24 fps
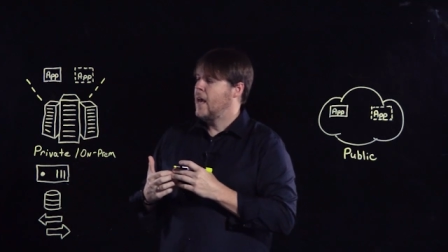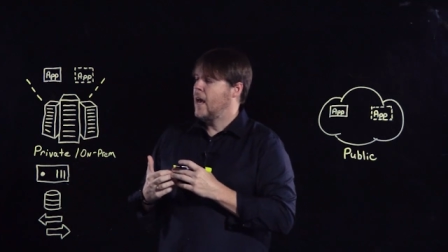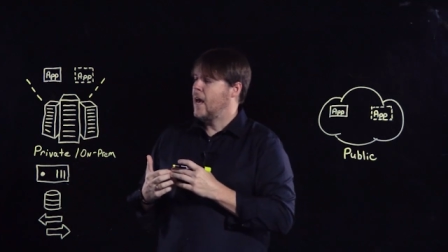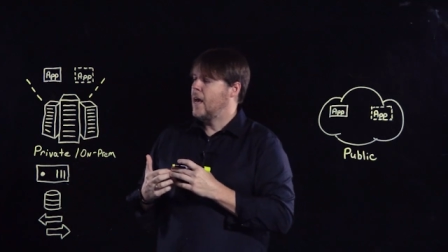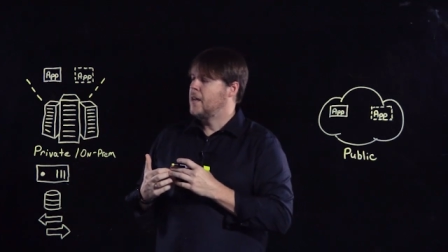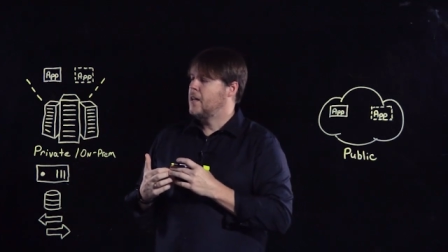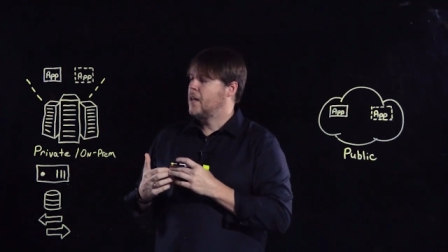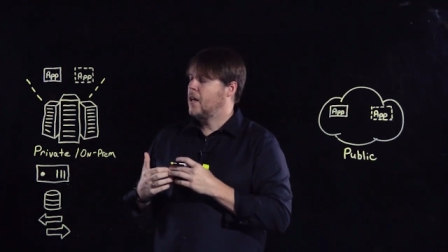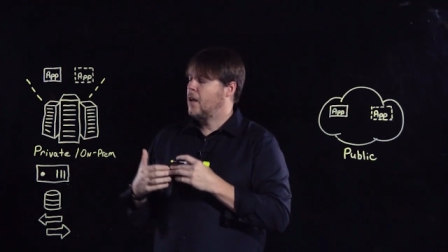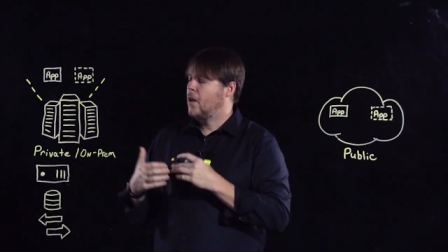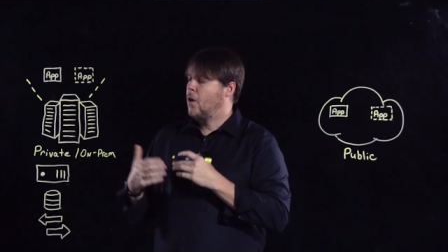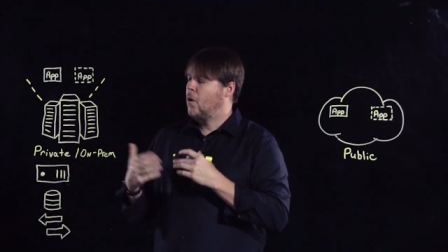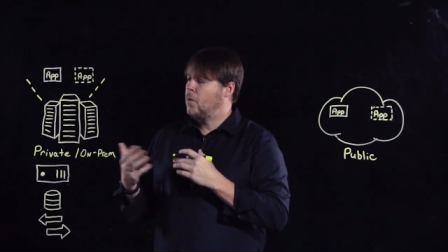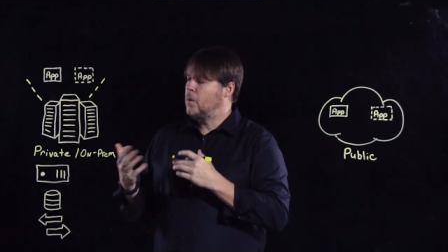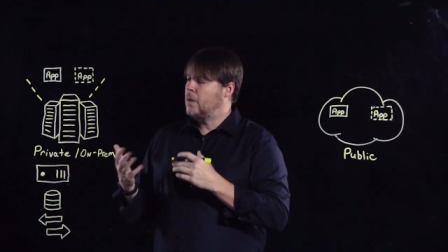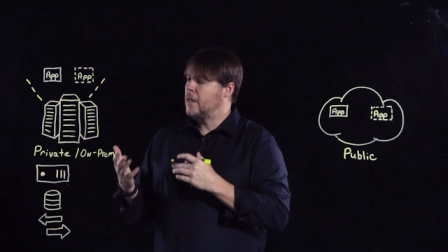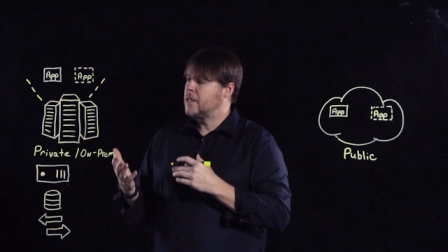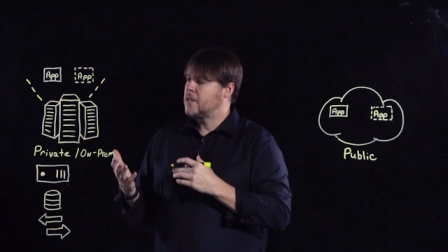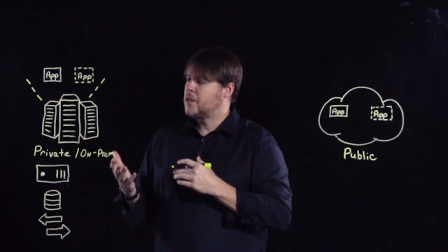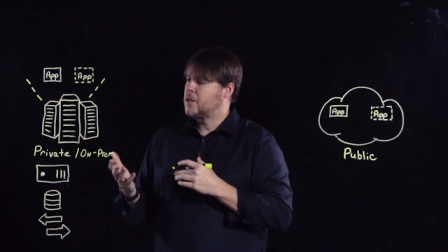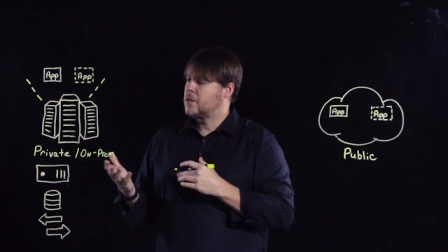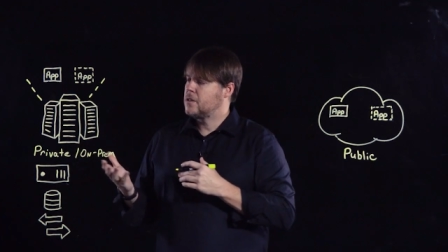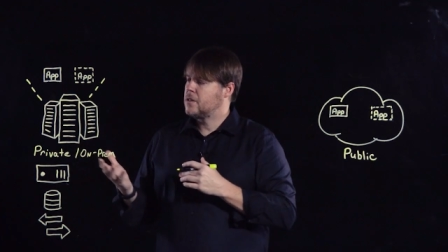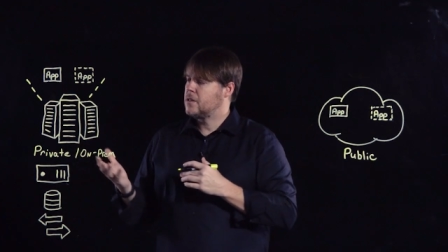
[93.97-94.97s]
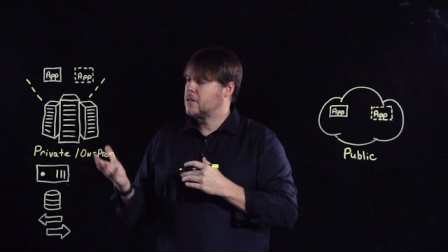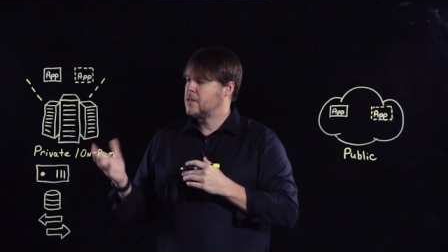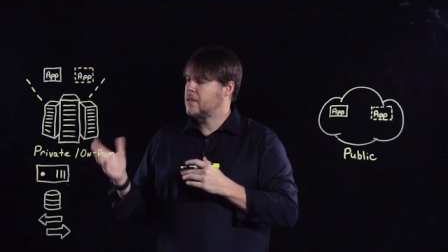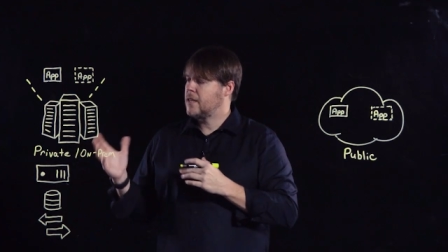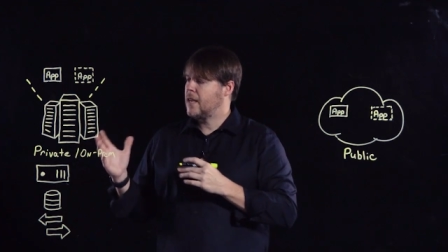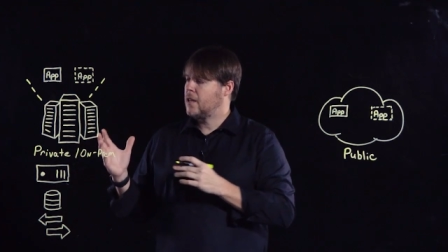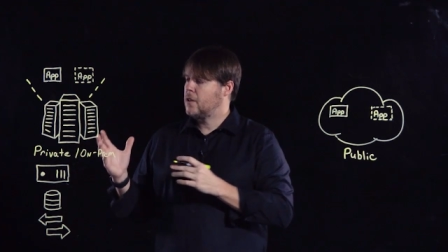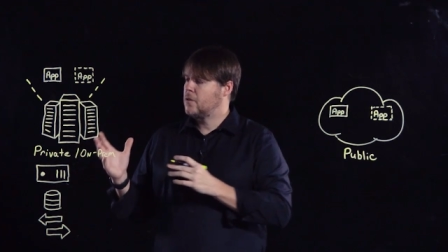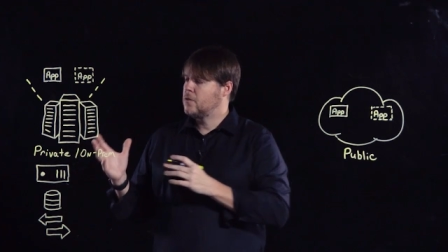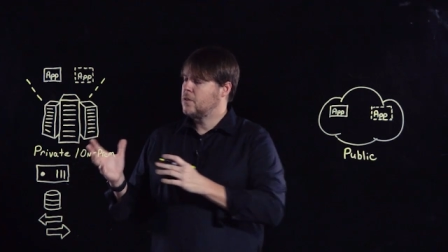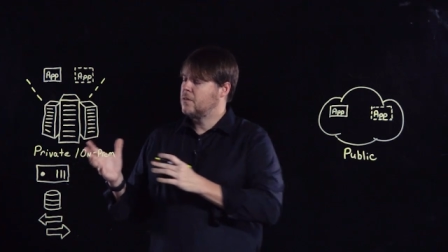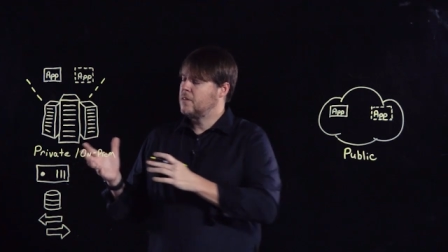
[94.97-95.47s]
And not only just
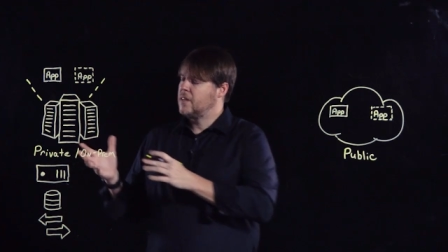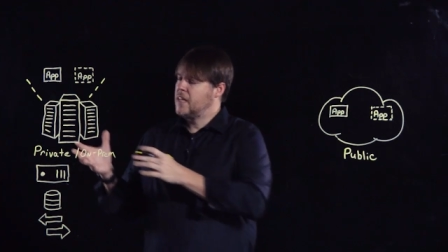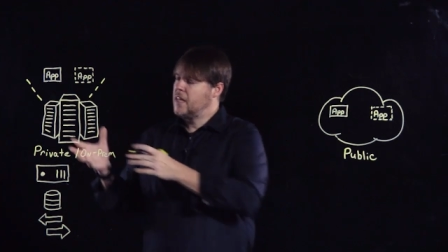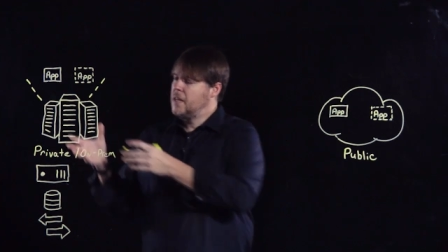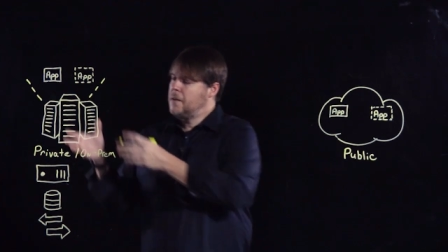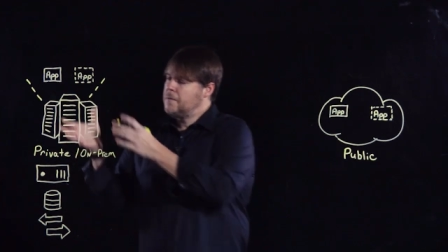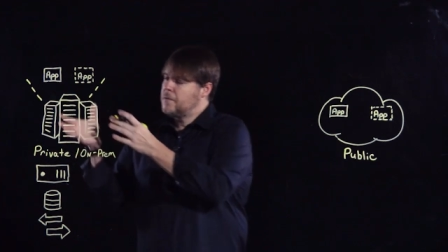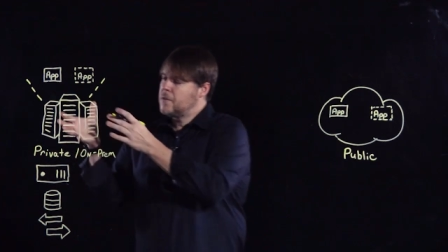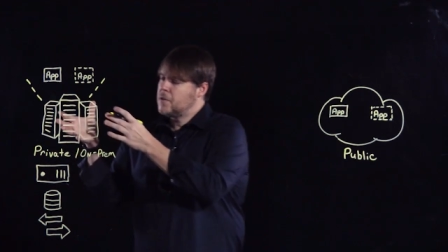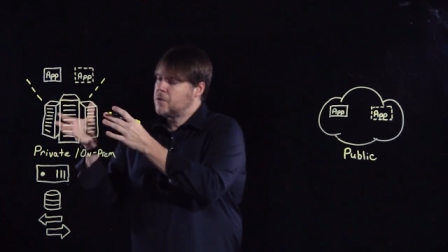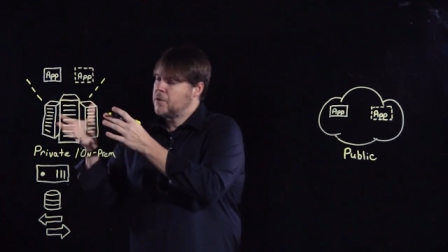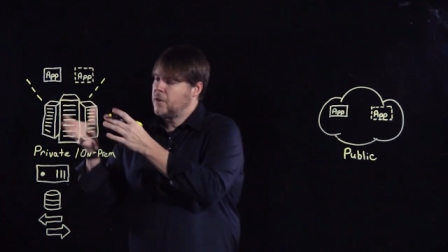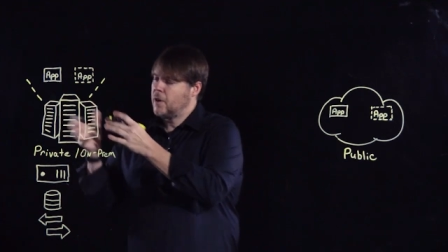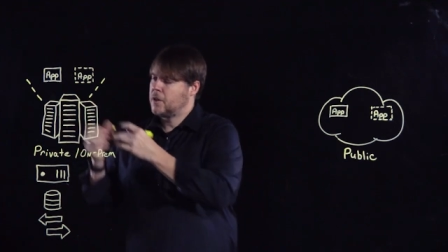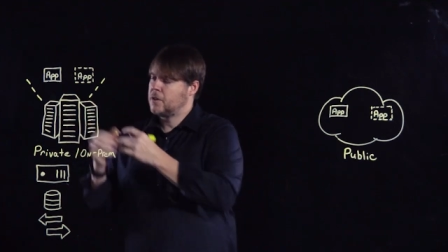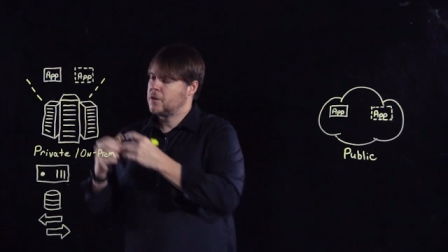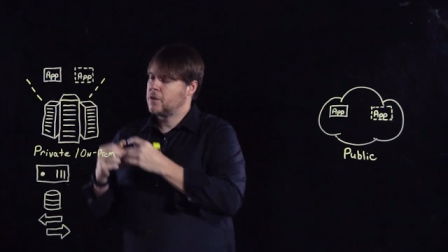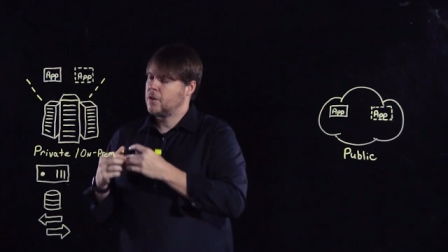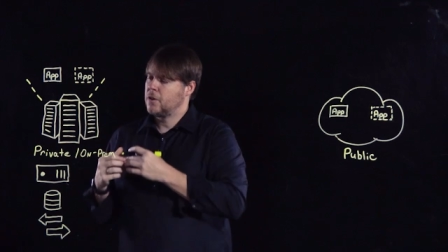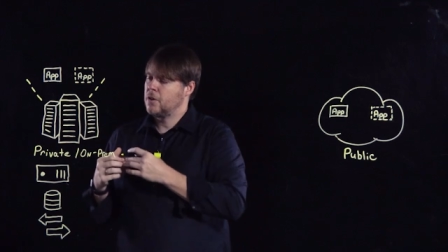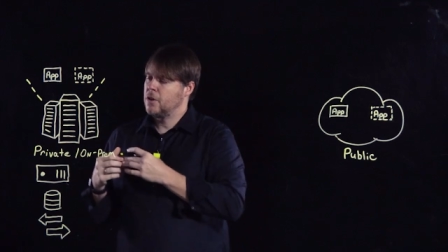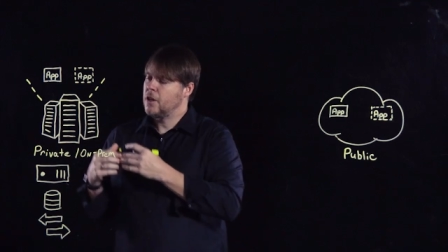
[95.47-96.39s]
silos in infrastructure,